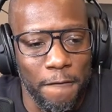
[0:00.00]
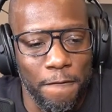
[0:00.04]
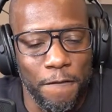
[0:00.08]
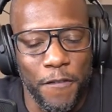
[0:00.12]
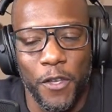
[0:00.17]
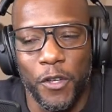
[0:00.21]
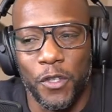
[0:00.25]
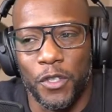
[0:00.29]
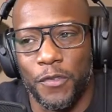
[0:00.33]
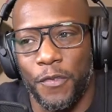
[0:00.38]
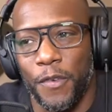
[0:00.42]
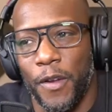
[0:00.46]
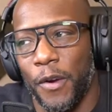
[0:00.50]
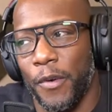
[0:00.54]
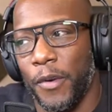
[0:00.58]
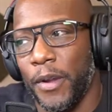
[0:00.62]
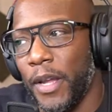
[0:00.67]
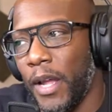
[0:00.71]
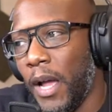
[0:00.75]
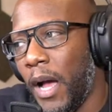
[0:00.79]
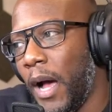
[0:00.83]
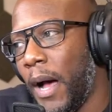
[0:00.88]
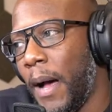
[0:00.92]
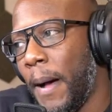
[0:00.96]
it feels
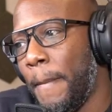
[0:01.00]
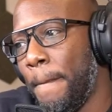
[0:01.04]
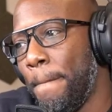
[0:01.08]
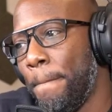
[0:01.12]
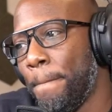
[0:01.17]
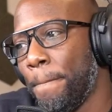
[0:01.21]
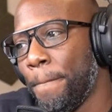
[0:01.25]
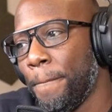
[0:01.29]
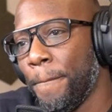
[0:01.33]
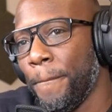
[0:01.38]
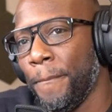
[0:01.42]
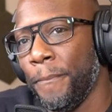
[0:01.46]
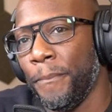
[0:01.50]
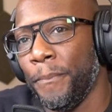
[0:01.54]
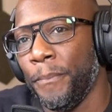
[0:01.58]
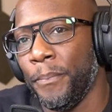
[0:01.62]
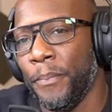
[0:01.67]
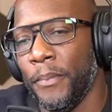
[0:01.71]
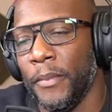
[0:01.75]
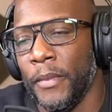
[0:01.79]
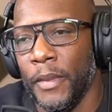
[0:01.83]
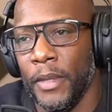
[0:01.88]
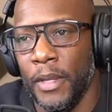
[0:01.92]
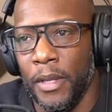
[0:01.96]
very, I
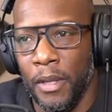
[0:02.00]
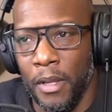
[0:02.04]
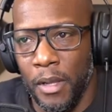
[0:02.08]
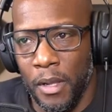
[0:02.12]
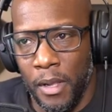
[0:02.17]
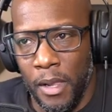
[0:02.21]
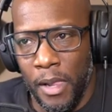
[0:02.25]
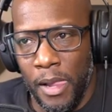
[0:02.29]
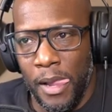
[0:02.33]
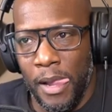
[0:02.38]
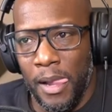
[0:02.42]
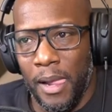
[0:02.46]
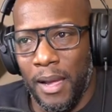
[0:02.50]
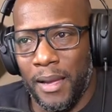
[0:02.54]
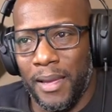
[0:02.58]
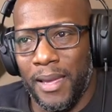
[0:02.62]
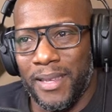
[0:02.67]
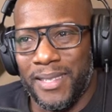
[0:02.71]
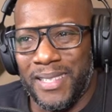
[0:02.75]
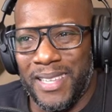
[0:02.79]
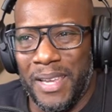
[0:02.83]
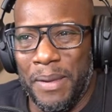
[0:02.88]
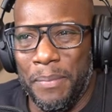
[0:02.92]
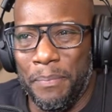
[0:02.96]

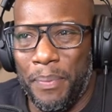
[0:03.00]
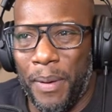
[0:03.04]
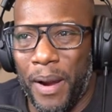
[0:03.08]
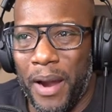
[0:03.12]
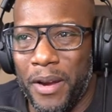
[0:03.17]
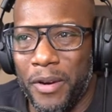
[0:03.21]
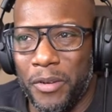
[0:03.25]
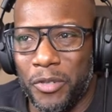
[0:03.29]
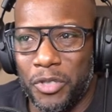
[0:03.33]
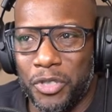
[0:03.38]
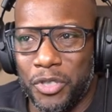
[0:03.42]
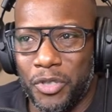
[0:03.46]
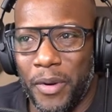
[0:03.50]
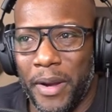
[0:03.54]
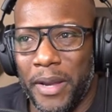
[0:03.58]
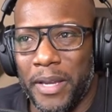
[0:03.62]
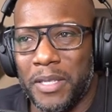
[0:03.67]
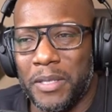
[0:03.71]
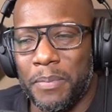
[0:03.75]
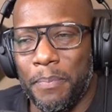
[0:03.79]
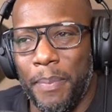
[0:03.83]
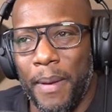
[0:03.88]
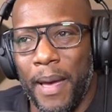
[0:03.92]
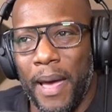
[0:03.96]
guess, Empire
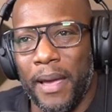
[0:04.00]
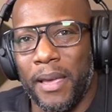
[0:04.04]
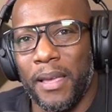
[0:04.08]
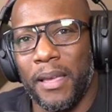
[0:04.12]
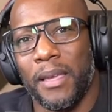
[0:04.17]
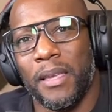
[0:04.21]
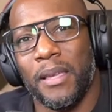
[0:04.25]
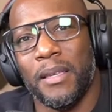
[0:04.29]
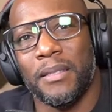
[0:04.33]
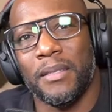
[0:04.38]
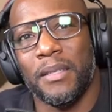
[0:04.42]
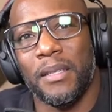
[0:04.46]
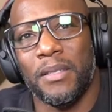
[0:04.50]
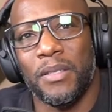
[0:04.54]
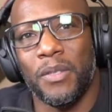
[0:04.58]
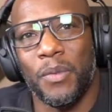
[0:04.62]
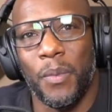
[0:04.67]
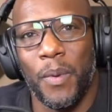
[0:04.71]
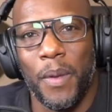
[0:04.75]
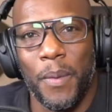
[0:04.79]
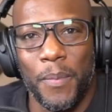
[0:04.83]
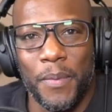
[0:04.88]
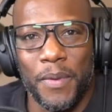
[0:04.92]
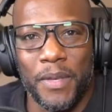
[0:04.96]
Strikes Back. I guess that's the
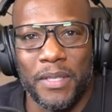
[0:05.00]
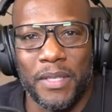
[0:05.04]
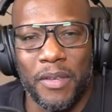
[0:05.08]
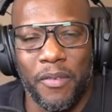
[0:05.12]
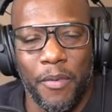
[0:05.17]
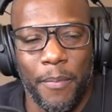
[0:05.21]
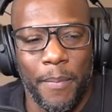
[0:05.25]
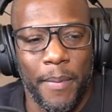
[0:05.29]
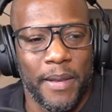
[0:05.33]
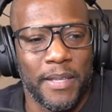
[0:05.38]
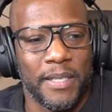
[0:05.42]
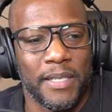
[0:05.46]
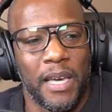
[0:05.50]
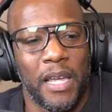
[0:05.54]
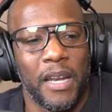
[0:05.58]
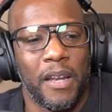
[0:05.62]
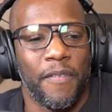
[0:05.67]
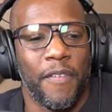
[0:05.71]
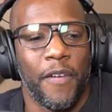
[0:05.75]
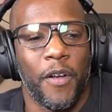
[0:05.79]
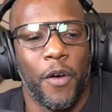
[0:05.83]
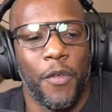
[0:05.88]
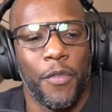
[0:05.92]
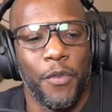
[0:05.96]
way, because everybody's kind
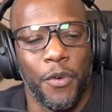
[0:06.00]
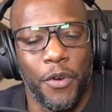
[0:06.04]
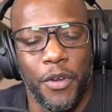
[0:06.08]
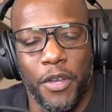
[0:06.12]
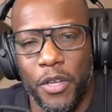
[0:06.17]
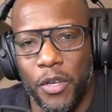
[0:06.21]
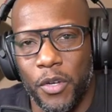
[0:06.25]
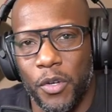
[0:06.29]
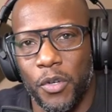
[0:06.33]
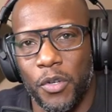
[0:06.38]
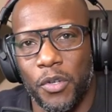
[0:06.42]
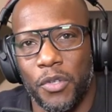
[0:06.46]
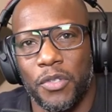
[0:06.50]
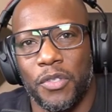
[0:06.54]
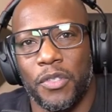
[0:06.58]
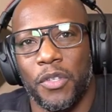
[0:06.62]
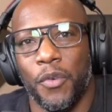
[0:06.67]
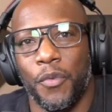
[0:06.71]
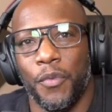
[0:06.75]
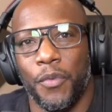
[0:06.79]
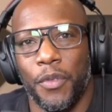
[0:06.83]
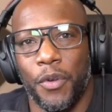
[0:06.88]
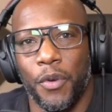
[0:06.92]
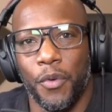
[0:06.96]
of like on their heels.
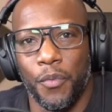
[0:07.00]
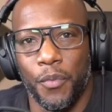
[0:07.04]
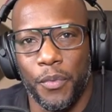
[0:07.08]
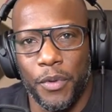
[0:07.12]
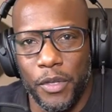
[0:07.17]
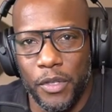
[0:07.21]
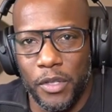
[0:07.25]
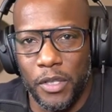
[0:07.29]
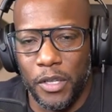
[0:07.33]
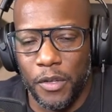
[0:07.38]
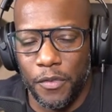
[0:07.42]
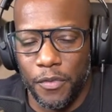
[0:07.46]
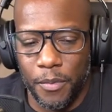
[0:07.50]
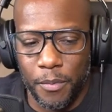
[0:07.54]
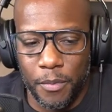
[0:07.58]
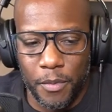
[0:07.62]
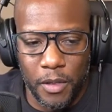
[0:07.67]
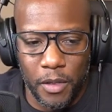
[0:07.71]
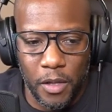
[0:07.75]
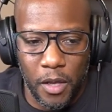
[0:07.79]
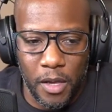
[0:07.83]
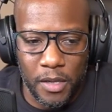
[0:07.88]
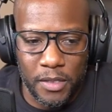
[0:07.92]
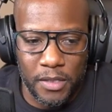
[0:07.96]
They're reeling from
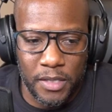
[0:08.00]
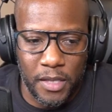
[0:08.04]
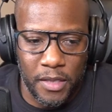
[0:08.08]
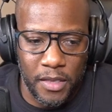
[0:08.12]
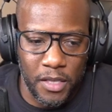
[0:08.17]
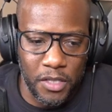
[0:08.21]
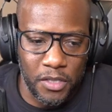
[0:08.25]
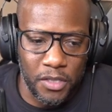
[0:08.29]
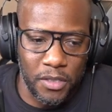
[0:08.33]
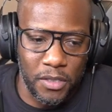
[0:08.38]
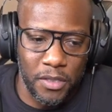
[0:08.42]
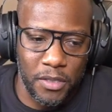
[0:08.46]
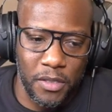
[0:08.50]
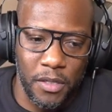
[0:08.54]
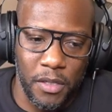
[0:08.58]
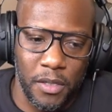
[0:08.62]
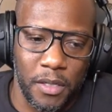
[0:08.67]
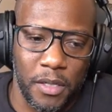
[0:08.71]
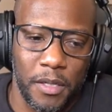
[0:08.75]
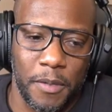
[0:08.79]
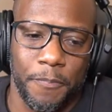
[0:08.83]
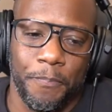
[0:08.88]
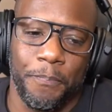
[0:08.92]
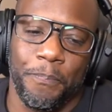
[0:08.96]
the loss that they just
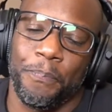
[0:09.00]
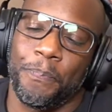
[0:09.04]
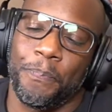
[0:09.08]
took.